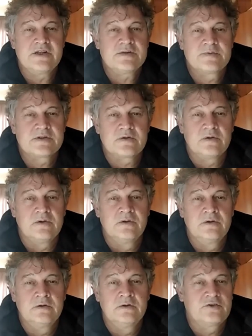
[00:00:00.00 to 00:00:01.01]
rest was
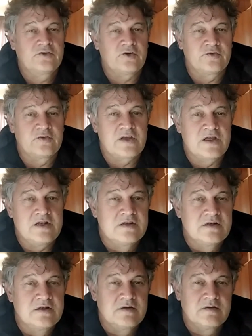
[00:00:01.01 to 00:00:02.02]
all soft skin
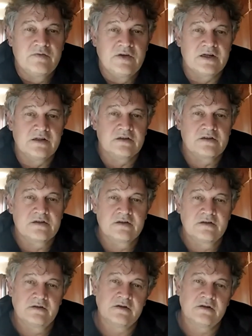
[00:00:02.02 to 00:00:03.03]
vehicles,
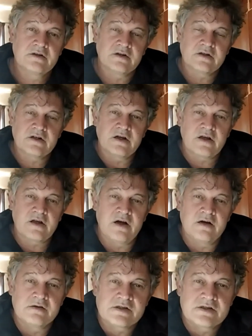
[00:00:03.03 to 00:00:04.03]
not not like
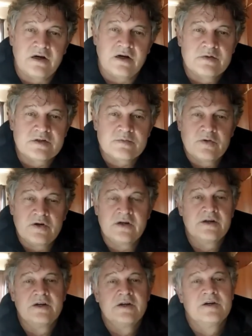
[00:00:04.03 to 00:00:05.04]
ours. Ours were
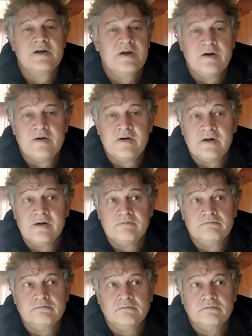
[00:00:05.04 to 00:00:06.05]

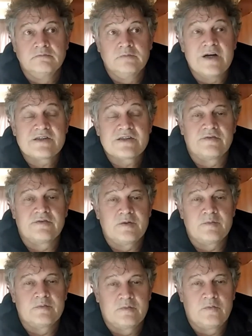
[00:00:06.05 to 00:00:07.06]
most of
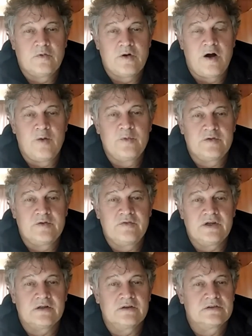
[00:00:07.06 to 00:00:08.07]
them were armored
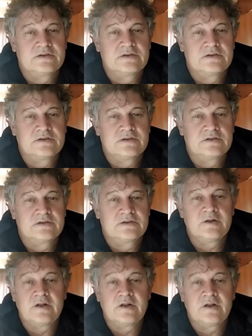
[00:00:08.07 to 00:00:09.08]
vehicles. Yeah,
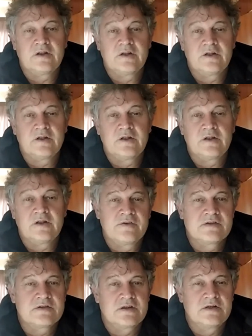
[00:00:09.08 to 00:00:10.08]
that makes a
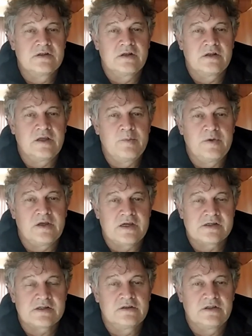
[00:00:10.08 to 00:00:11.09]
difference in keeping
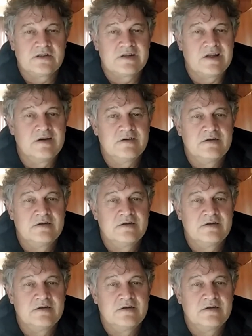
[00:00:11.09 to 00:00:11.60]
casualties low.